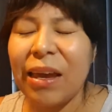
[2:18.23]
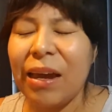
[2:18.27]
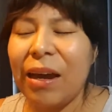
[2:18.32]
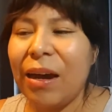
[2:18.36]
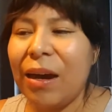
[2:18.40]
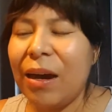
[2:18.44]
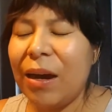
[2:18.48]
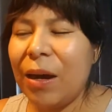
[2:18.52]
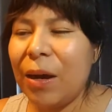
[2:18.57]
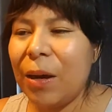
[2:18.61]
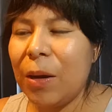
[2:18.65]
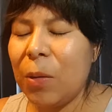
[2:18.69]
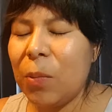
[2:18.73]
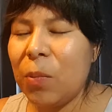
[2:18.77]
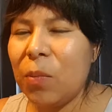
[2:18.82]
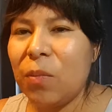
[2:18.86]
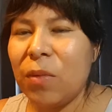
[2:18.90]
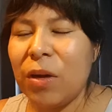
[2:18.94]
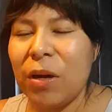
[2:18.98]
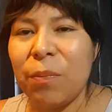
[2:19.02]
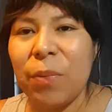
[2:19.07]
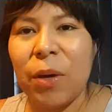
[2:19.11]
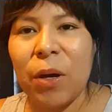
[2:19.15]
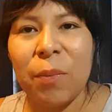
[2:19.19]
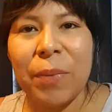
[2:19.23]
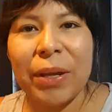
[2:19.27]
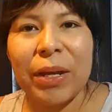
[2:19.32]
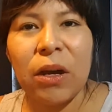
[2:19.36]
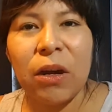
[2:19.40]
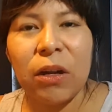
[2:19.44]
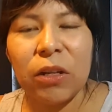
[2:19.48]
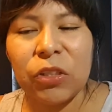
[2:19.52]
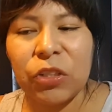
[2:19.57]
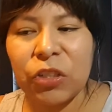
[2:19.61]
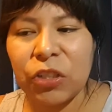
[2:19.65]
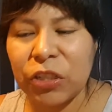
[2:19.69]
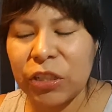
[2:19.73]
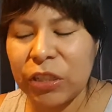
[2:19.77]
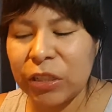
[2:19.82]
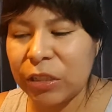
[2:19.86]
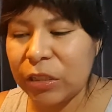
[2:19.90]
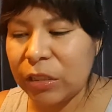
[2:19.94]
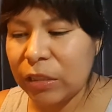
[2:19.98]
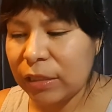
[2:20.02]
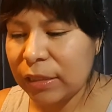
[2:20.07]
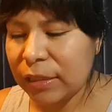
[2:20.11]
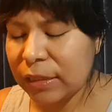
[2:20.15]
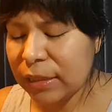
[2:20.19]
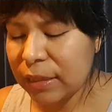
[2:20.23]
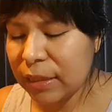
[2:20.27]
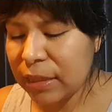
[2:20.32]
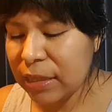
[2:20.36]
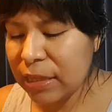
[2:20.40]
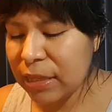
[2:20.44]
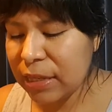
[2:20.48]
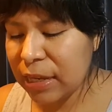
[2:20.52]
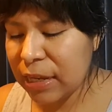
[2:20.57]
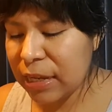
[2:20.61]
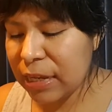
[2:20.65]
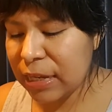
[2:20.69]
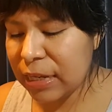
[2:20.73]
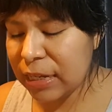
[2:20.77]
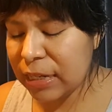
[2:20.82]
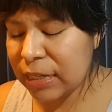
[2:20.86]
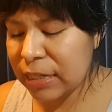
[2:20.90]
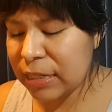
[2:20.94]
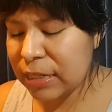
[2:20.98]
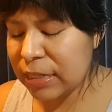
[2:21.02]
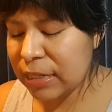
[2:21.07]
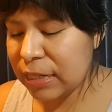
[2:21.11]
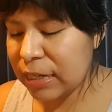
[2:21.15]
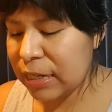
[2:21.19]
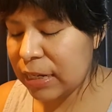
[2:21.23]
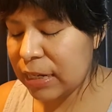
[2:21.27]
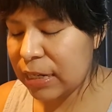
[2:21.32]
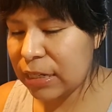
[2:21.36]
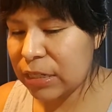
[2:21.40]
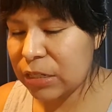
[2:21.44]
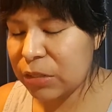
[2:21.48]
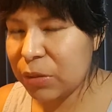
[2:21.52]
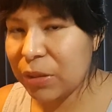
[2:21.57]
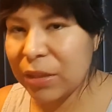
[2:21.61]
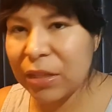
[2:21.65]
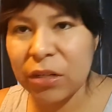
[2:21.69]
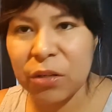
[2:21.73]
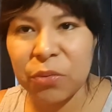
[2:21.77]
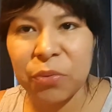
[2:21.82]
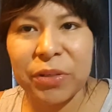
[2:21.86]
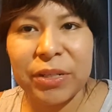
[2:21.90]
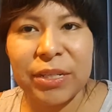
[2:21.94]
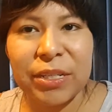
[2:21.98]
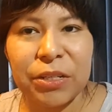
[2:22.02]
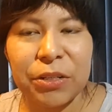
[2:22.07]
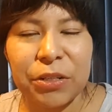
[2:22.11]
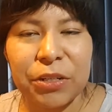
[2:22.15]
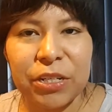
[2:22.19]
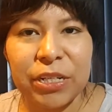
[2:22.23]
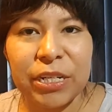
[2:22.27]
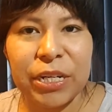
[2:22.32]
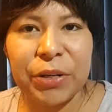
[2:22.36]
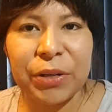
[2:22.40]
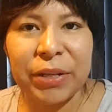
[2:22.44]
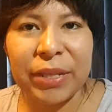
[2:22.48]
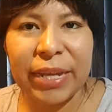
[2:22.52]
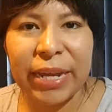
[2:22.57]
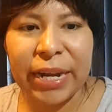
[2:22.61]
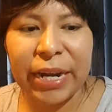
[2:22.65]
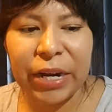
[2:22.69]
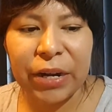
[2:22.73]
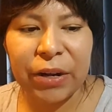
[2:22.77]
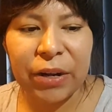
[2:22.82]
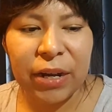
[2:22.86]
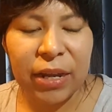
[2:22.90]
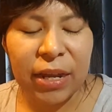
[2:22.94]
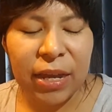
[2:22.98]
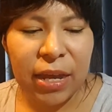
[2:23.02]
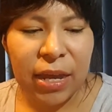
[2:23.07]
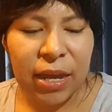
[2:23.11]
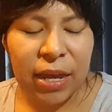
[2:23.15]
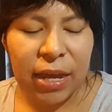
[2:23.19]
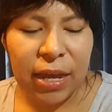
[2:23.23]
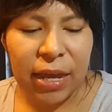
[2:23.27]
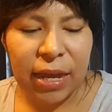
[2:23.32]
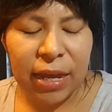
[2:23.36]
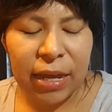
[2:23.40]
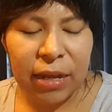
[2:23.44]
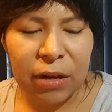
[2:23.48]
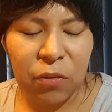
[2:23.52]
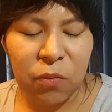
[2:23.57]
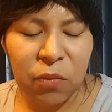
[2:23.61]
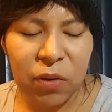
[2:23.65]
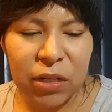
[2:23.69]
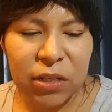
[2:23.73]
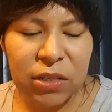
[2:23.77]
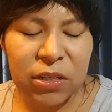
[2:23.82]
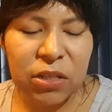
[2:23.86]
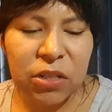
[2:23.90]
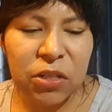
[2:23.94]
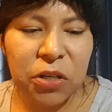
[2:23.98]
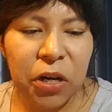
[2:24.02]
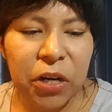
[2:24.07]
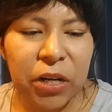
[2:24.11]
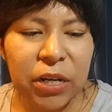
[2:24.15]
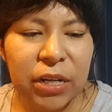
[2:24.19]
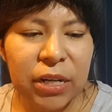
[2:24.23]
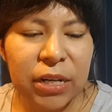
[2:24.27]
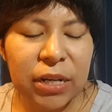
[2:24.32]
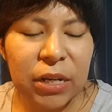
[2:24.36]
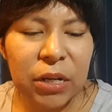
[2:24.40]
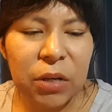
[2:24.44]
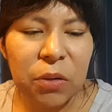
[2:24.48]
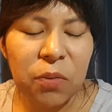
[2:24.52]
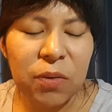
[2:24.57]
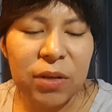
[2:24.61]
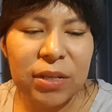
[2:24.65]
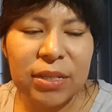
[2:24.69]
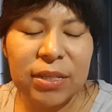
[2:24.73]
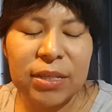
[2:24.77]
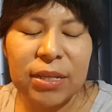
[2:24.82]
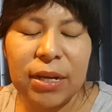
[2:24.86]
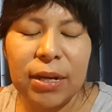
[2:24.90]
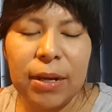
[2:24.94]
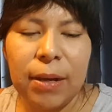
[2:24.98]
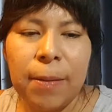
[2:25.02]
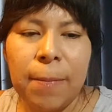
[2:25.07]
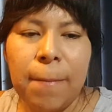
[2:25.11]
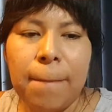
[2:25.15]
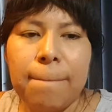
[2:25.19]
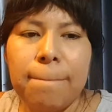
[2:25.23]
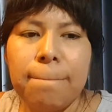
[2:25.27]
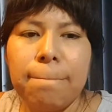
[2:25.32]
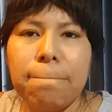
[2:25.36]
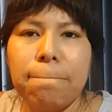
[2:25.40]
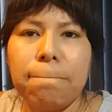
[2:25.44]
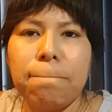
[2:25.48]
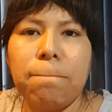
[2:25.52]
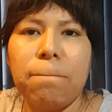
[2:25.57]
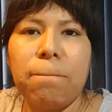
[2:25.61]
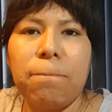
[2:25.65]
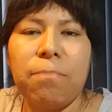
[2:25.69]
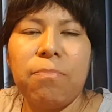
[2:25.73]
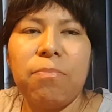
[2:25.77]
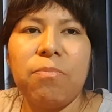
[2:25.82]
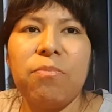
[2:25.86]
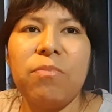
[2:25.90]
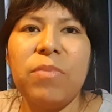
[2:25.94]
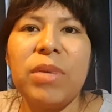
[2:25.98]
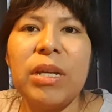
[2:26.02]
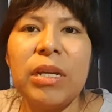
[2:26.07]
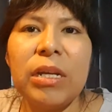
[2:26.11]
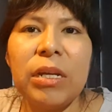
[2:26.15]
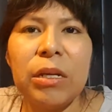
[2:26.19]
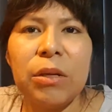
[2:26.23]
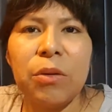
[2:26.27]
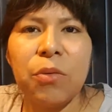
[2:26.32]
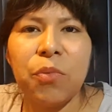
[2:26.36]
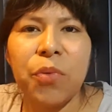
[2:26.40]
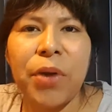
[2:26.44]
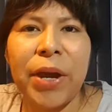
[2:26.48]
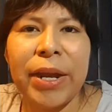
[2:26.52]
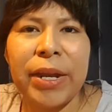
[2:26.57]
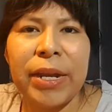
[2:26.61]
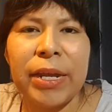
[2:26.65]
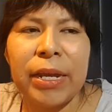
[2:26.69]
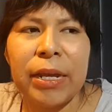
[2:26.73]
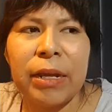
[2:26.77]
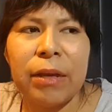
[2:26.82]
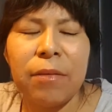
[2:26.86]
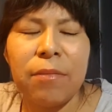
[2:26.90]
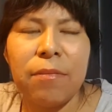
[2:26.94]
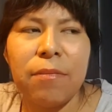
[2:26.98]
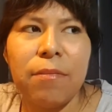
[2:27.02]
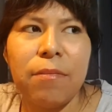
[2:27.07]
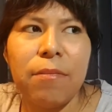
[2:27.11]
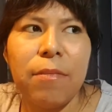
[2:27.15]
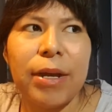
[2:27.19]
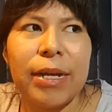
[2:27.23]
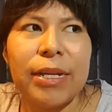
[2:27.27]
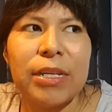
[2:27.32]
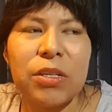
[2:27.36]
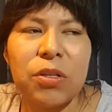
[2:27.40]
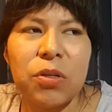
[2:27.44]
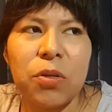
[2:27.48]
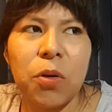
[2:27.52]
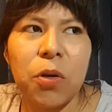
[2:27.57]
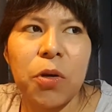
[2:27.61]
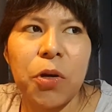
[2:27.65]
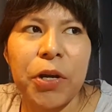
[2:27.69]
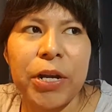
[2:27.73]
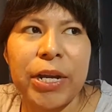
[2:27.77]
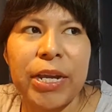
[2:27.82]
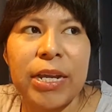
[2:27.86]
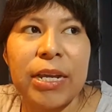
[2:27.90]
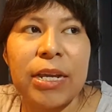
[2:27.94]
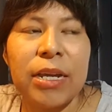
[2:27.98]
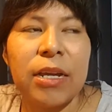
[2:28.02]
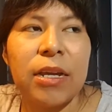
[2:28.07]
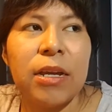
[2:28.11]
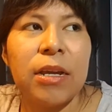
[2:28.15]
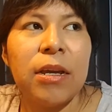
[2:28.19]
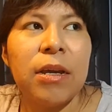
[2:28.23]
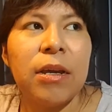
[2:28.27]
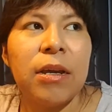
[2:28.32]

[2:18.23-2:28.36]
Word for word: um, about my culture and uh, do a little research here and there. And what started it was um, me writing my story